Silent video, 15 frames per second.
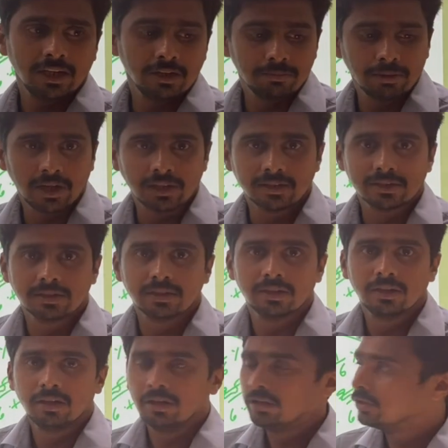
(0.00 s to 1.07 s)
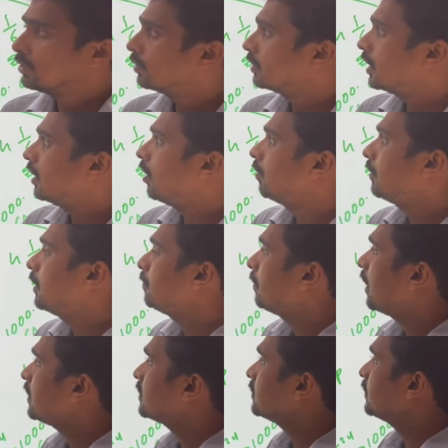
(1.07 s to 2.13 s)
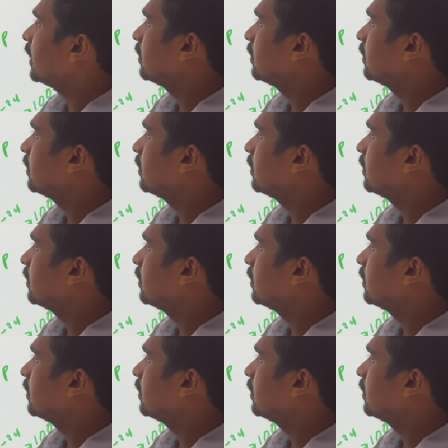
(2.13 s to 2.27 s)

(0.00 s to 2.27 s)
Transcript: selling price. Total how many parts?